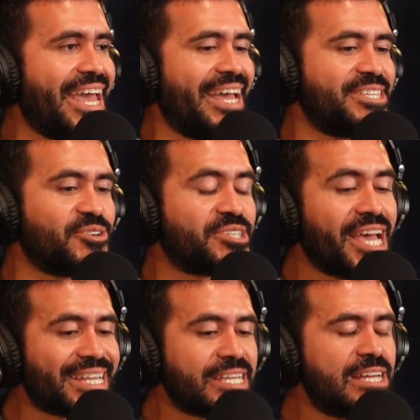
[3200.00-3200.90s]
And so
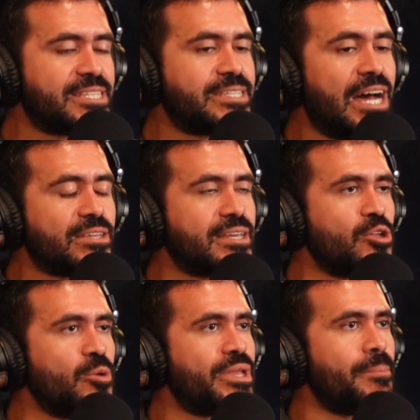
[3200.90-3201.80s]
Chad, tell us a
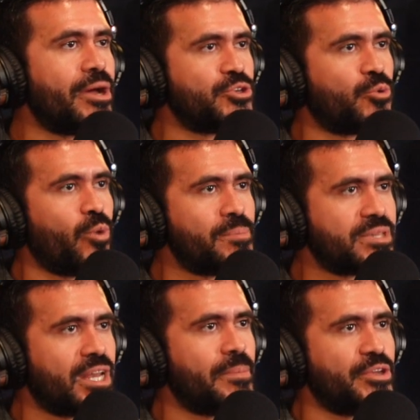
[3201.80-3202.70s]
little bit about your
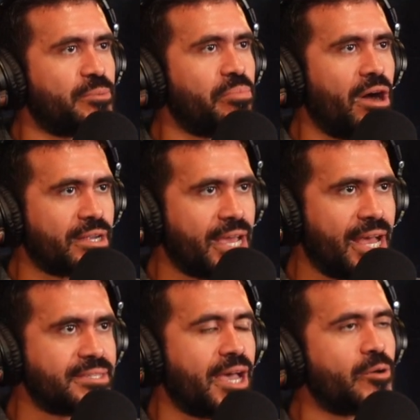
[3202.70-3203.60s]
website, about your
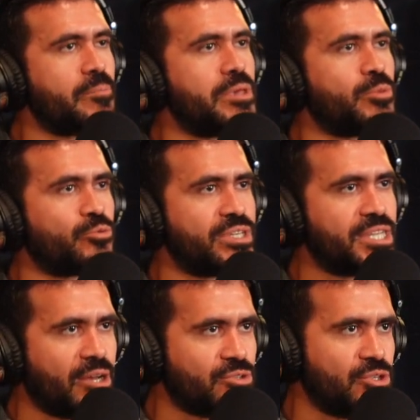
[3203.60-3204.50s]
podcast. How can people reach
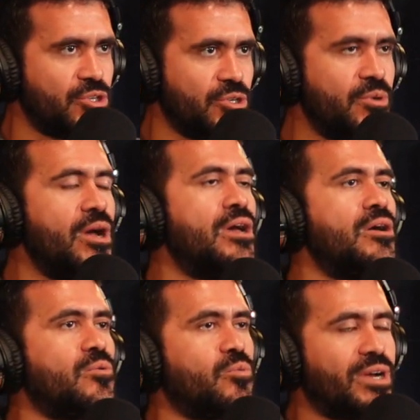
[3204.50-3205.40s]
out to you?
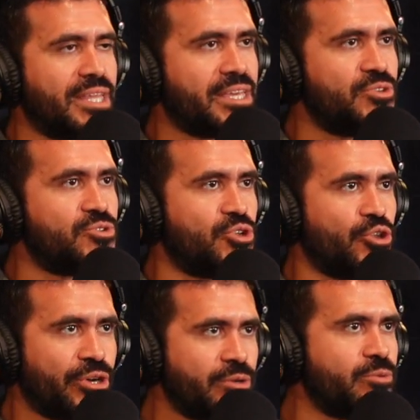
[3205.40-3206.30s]
What they can do to
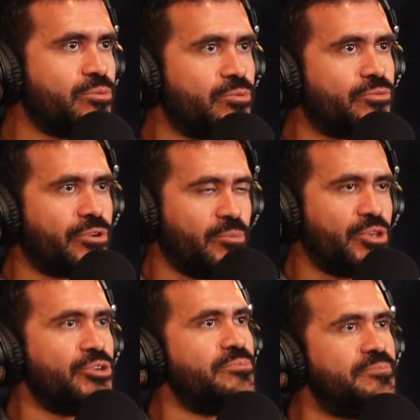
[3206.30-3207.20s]
learn from
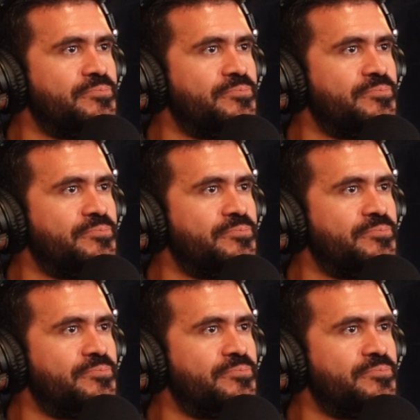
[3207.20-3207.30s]
you?